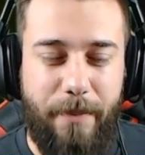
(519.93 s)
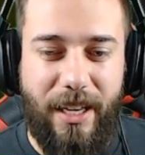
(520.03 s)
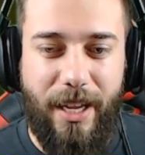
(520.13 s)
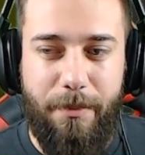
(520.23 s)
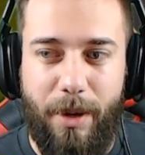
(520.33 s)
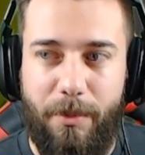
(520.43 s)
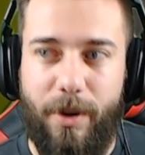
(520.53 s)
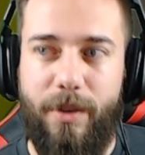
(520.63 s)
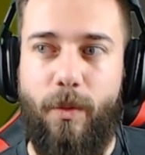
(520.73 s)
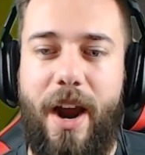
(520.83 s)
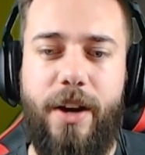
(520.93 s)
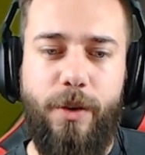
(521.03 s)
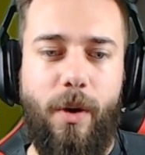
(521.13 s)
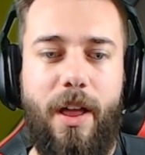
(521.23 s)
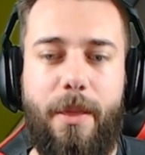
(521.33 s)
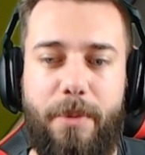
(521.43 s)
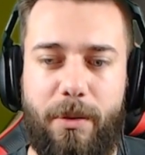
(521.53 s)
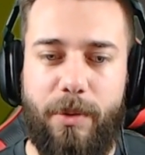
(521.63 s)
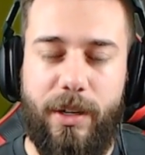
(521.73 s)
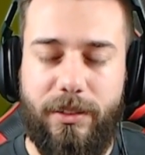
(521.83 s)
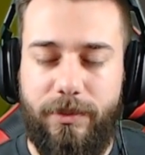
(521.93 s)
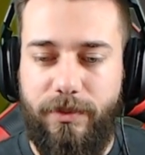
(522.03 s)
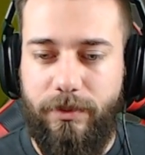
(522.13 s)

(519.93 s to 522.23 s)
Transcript: Melee billboard. Why are you on the billboard?